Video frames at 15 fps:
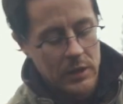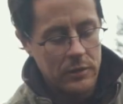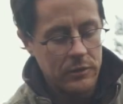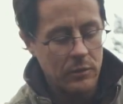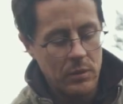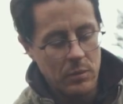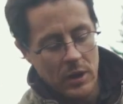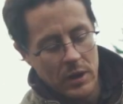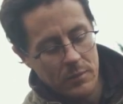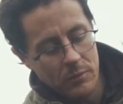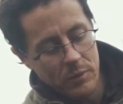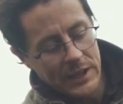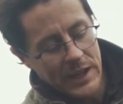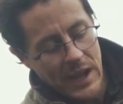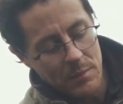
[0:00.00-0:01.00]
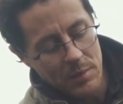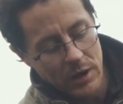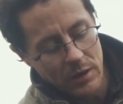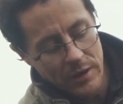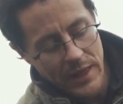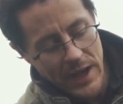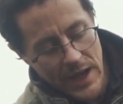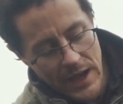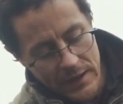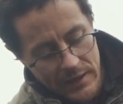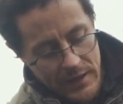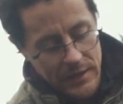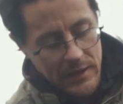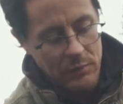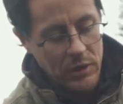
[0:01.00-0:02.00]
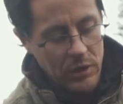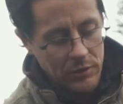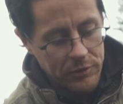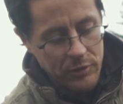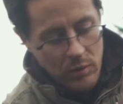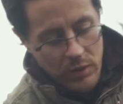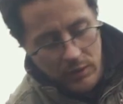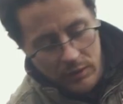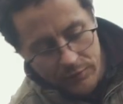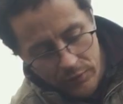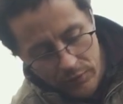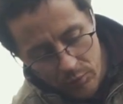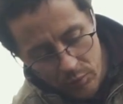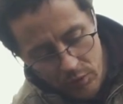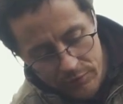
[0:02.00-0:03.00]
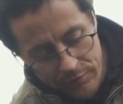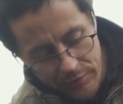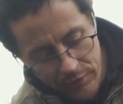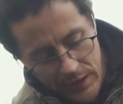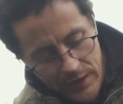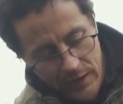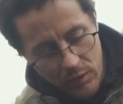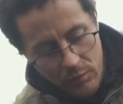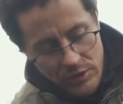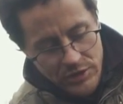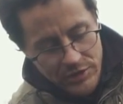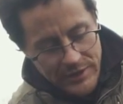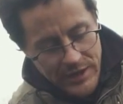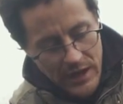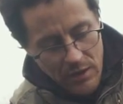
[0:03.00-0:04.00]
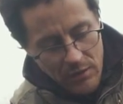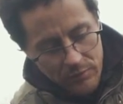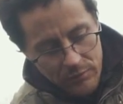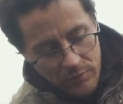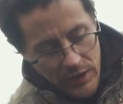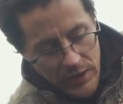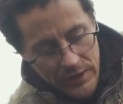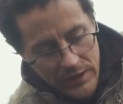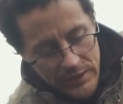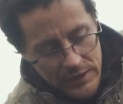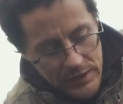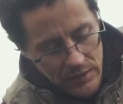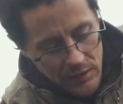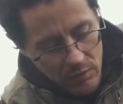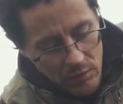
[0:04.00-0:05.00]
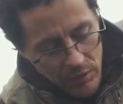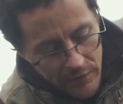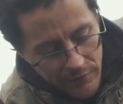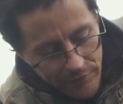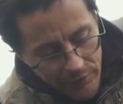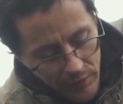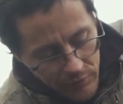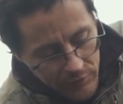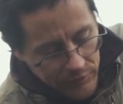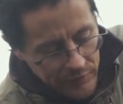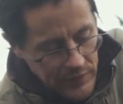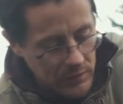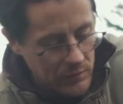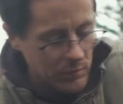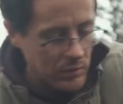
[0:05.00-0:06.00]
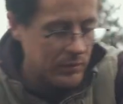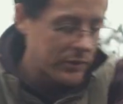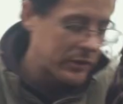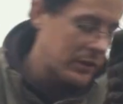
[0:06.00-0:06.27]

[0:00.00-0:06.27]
So we can't bury that. And then we also want to look for the root flare, which is down right in here where the first feeder roots